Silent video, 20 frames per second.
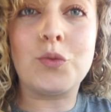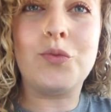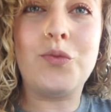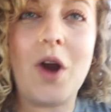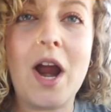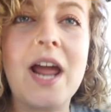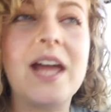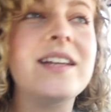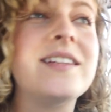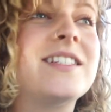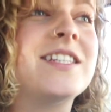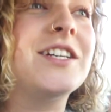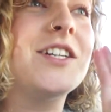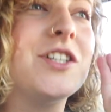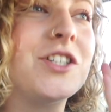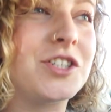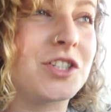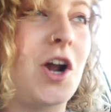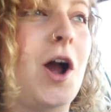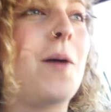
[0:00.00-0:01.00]
Great
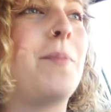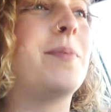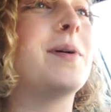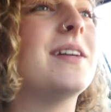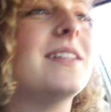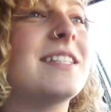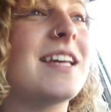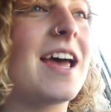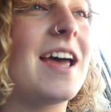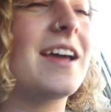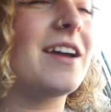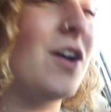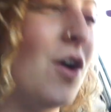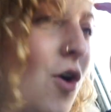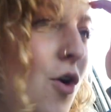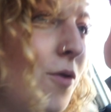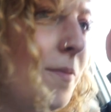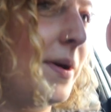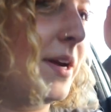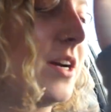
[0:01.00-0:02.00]
shopping day.
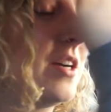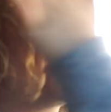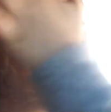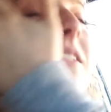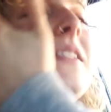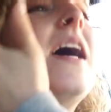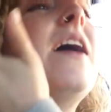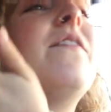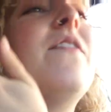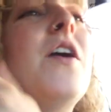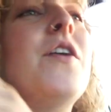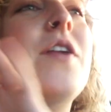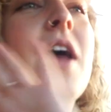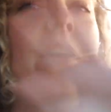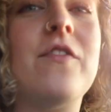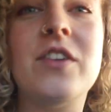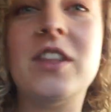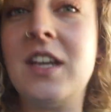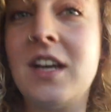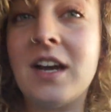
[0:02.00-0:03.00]
Oh my goodness, I found
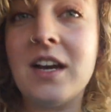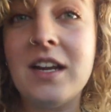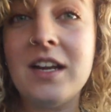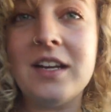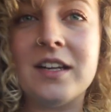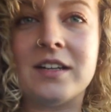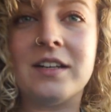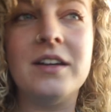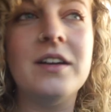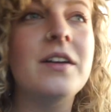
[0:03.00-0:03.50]
everything I needed.